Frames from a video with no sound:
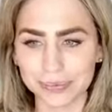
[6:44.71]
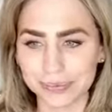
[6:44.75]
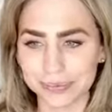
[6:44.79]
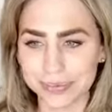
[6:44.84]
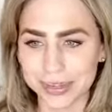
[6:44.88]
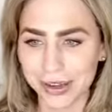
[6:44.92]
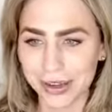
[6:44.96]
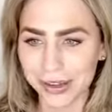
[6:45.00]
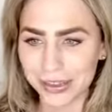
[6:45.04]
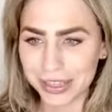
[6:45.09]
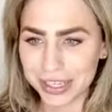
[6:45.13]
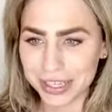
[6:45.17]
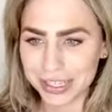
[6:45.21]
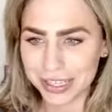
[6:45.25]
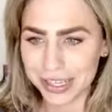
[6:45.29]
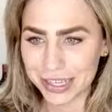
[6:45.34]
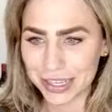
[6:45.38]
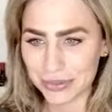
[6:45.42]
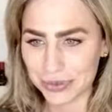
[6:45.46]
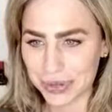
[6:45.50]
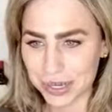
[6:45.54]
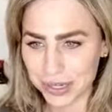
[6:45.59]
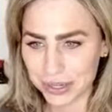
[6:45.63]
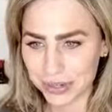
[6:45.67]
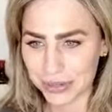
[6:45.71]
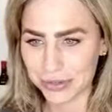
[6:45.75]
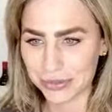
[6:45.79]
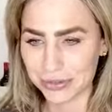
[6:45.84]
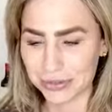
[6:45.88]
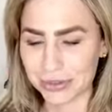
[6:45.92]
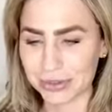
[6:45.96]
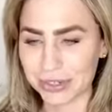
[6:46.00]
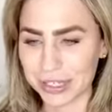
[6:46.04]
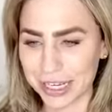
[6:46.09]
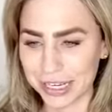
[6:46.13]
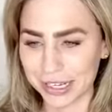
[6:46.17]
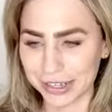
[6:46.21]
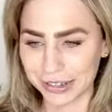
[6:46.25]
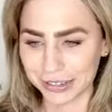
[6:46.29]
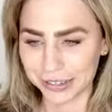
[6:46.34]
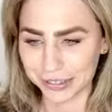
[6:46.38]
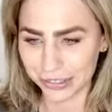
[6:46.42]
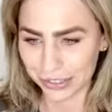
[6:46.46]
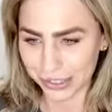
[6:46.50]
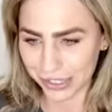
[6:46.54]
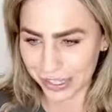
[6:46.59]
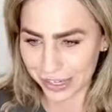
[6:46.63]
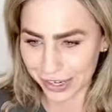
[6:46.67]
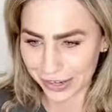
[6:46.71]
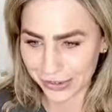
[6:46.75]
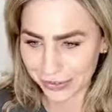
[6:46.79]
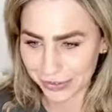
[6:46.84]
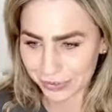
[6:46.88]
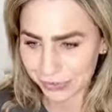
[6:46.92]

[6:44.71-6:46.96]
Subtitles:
All these things we can do through technology now.